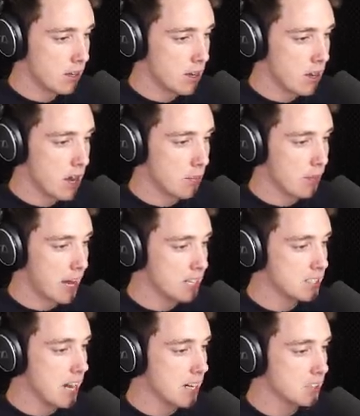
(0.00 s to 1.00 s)
Yep, they
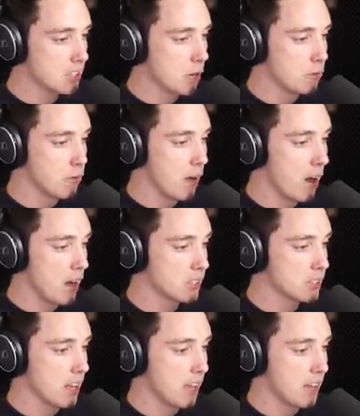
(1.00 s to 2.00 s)
attack so
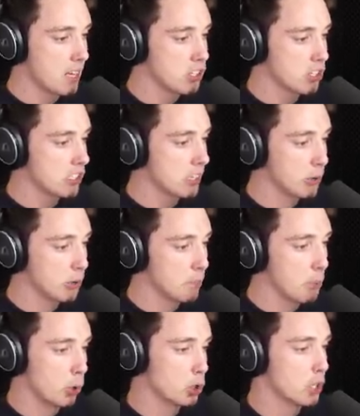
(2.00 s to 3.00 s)
fast that they just literally
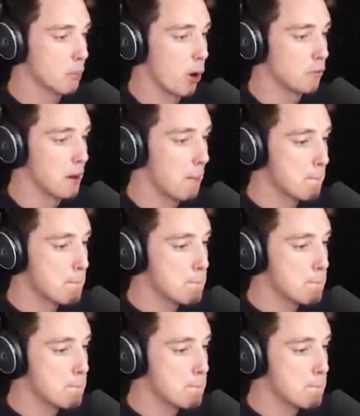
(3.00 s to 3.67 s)
push them over.